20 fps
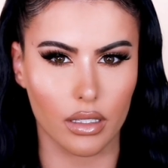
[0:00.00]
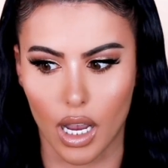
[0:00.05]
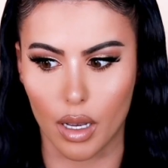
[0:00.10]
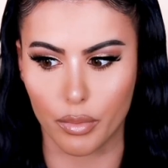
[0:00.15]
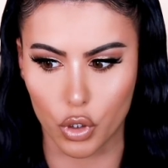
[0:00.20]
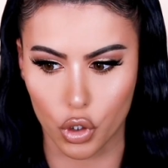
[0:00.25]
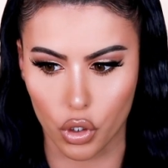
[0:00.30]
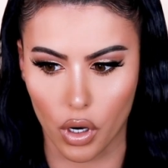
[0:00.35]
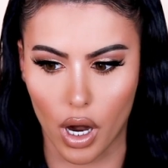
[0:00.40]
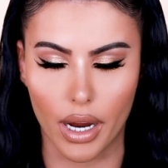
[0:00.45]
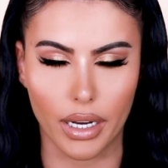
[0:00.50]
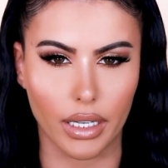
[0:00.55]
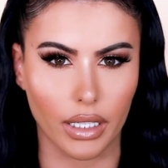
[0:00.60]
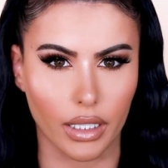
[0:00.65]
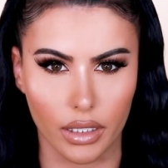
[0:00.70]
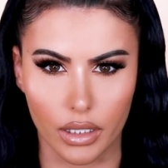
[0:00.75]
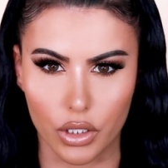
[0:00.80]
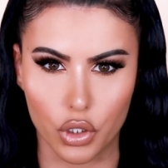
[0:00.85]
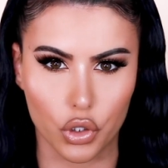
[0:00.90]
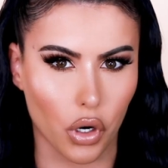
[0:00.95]
I'm trying
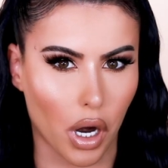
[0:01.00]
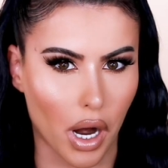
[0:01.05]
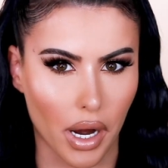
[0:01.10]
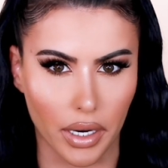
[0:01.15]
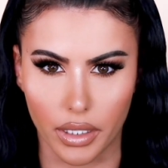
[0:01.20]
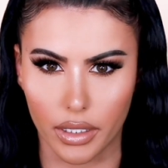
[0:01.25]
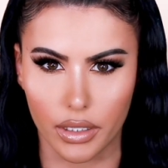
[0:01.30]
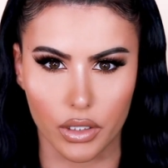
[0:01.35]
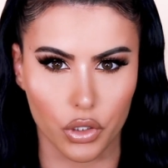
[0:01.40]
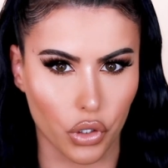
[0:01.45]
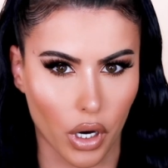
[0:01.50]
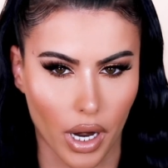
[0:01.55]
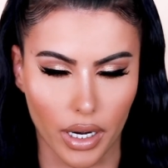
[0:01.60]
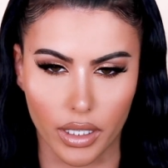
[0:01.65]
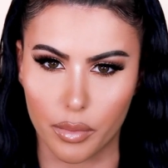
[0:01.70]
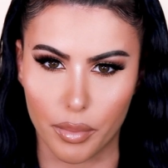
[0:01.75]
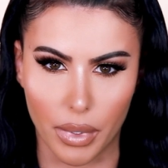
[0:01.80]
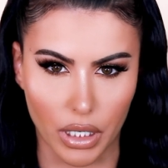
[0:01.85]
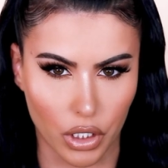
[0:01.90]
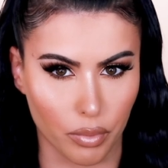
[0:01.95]
it and trying it and
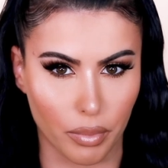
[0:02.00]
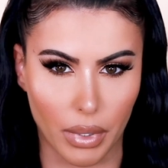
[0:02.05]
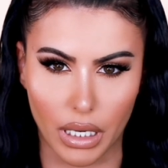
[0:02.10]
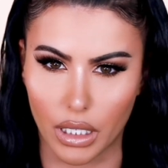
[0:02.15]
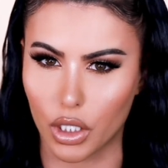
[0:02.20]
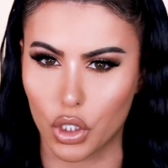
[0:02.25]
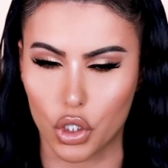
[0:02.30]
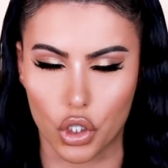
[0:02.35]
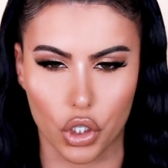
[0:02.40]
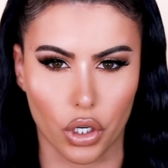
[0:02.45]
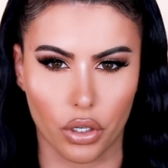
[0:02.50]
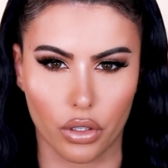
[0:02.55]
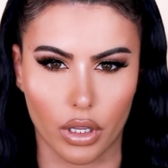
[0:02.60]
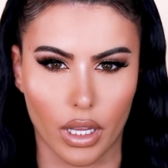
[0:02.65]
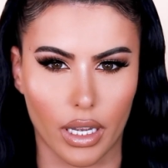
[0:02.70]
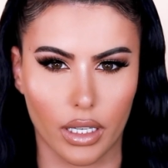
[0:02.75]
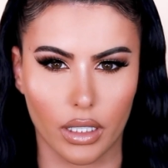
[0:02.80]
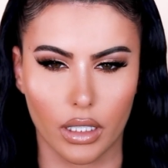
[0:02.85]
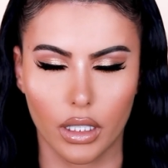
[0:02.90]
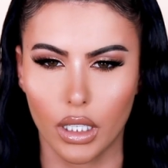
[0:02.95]
trying to making sure
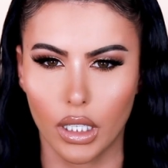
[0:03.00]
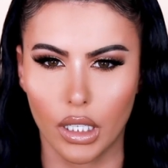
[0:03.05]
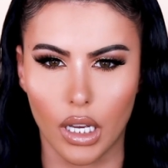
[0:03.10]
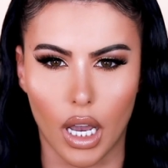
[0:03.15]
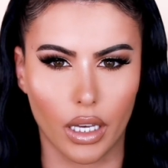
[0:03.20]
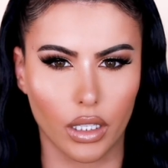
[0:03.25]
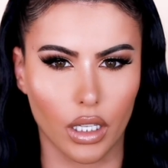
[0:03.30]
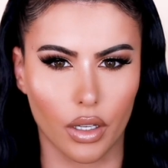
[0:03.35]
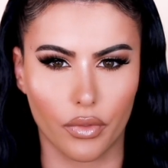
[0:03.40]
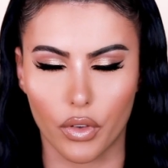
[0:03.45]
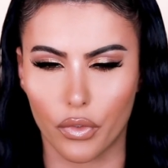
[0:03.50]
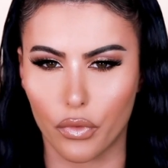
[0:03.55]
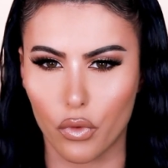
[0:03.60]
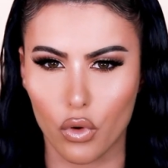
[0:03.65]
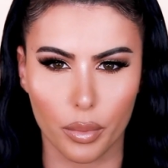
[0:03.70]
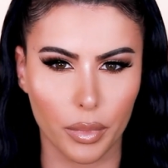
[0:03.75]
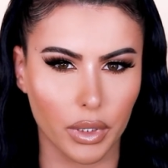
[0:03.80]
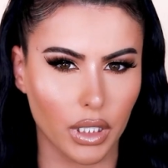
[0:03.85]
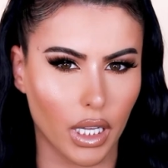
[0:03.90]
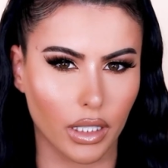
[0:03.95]
that I love the
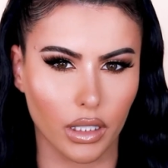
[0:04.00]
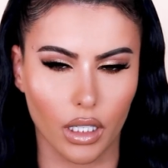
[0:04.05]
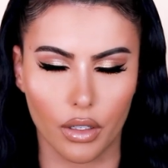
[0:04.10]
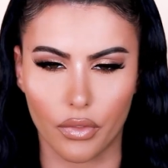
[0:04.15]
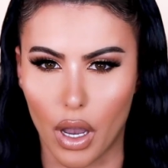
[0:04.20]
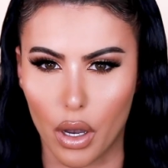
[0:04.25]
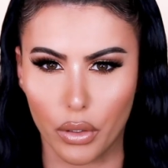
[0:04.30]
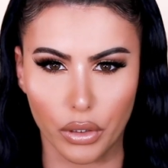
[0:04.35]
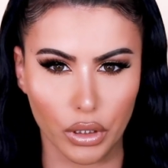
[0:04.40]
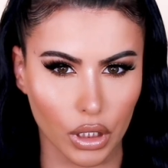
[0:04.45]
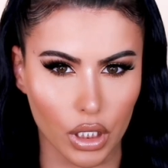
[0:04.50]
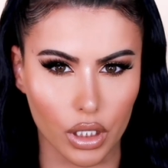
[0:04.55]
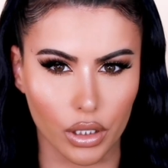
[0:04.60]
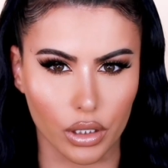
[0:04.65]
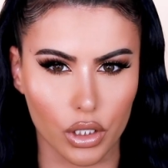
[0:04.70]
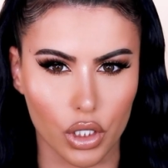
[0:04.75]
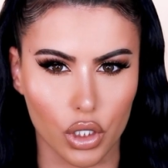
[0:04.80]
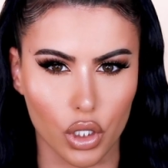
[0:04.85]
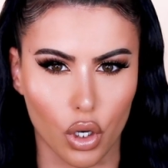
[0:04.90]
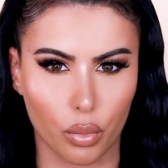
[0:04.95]
formula, I love how it
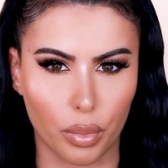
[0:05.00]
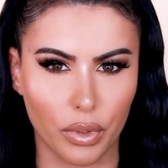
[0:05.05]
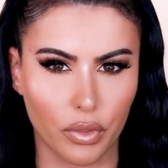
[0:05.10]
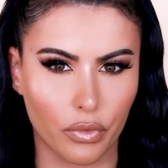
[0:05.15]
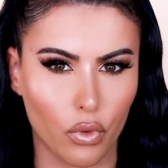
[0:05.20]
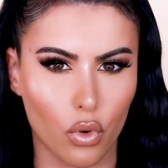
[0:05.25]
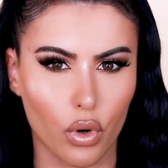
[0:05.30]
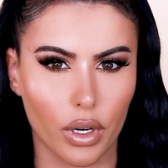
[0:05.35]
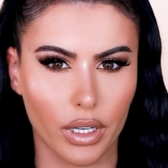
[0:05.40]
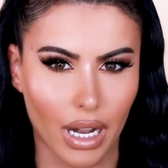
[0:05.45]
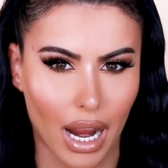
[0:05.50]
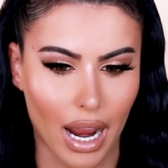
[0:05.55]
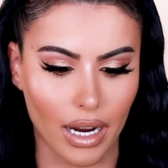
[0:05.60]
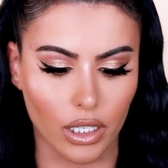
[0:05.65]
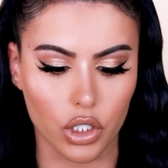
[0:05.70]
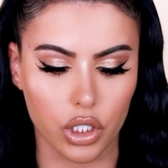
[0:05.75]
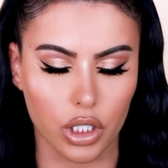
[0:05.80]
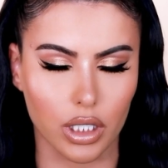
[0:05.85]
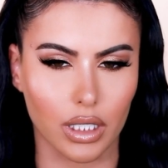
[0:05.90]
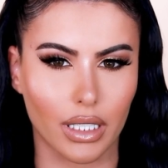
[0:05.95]
looks. So before it
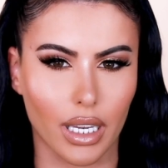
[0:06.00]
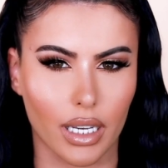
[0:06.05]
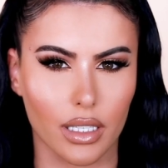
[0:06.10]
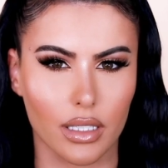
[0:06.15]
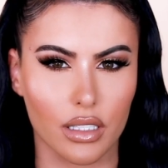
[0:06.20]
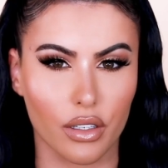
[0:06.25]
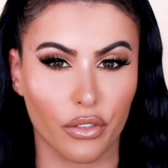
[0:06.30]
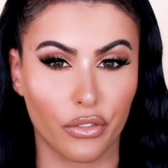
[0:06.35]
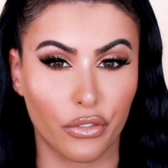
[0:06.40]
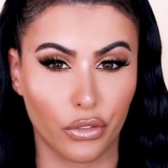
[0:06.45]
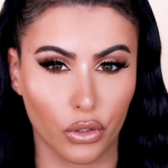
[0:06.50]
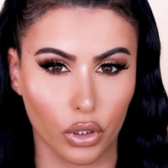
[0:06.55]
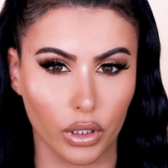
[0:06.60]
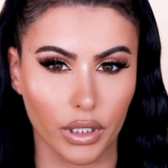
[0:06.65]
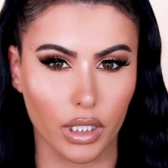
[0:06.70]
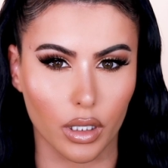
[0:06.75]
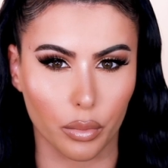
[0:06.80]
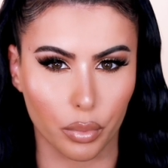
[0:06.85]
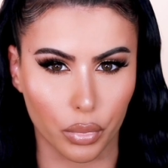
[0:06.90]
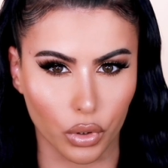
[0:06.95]
actually gets
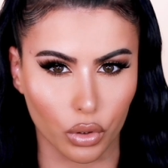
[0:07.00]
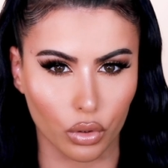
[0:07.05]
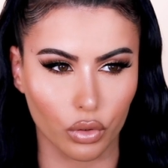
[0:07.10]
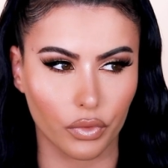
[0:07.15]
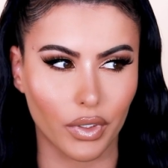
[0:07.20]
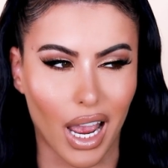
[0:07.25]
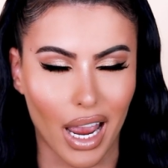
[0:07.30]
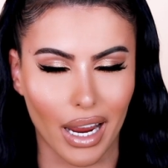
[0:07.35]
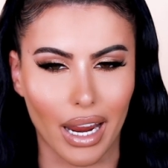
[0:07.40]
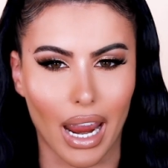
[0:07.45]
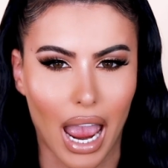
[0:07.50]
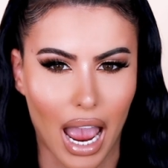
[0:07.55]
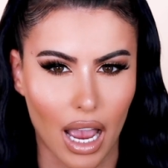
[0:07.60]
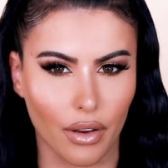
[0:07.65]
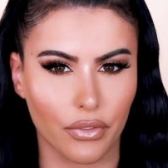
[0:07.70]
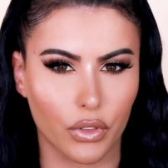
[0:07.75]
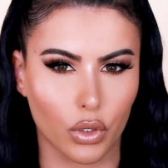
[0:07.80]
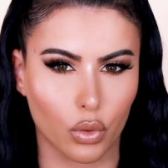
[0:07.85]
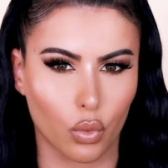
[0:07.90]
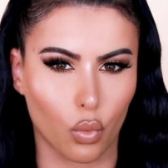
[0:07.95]
fully approved, I
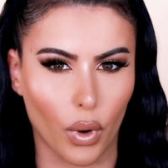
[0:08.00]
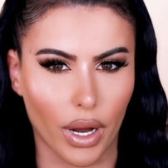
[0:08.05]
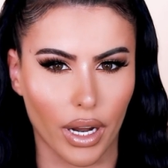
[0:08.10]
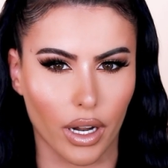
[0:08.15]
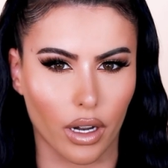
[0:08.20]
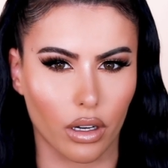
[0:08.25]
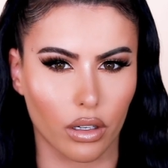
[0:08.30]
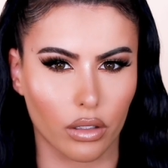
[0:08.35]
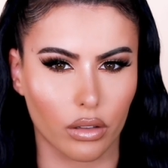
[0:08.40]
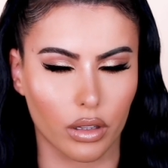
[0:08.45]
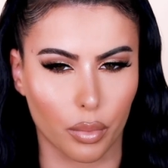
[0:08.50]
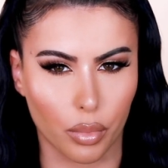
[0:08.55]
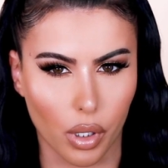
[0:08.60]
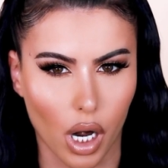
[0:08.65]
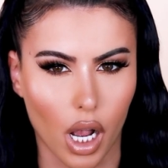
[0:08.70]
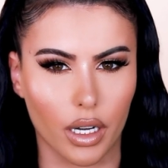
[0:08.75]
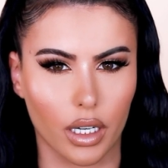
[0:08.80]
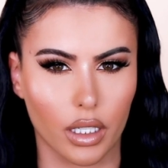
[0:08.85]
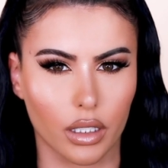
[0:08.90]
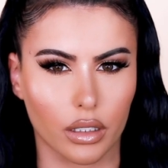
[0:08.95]
have to wear the
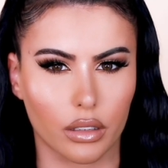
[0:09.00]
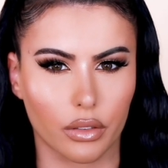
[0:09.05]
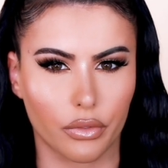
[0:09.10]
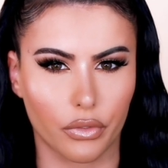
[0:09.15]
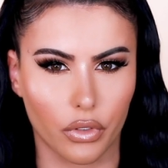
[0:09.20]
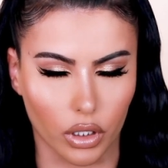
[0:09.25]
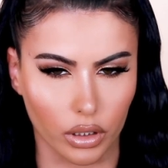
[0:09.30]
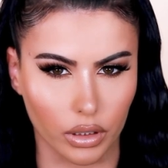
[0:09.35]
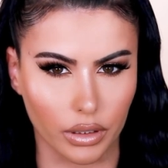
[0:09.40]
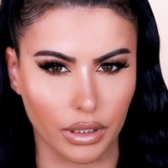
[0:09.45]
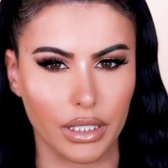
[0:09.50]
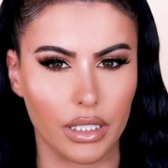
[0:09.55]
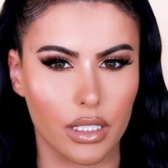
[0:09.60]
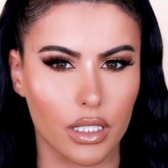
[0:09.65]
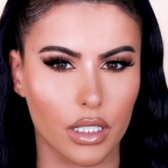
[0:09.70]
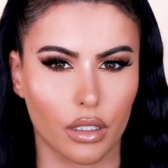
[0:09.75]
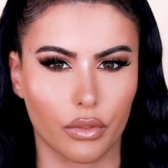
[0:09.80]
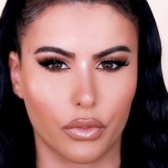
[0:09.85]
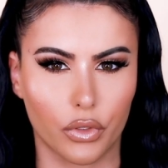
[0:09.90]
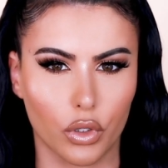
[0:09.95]
product for at
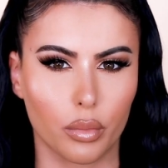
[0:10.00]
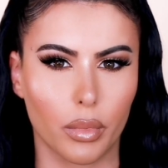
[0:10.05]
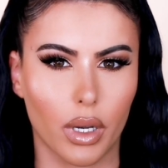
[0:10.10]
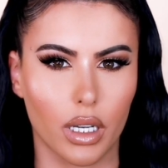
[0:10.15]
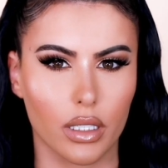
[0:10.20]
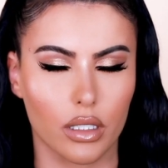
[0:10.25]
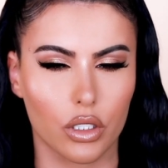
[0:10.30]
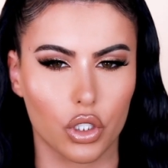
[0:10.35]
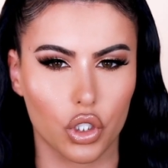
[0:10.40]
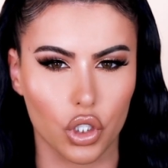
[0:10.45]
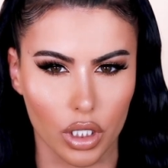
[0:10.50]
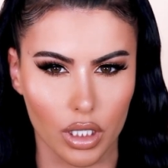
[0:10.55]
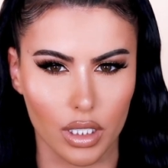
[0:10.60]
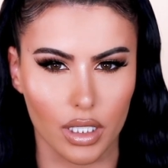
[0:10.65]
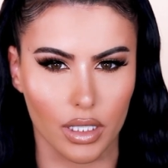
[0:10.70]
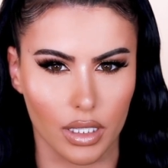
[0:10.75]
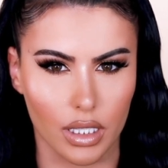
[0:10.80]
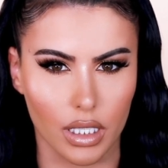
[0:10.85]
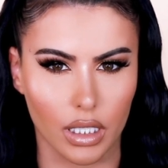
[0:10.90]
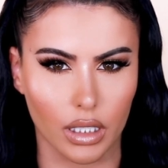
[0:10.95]
least a few months just
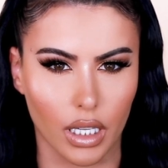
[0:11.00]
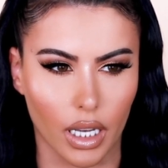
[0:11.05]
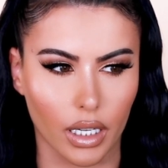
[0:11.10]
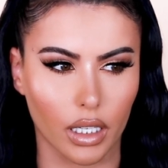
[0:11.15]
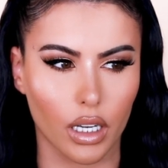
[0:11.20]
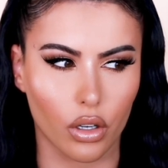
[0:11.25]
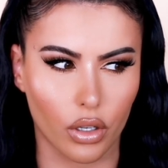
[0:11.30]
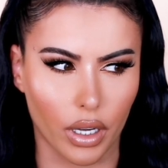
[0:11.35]
to see like,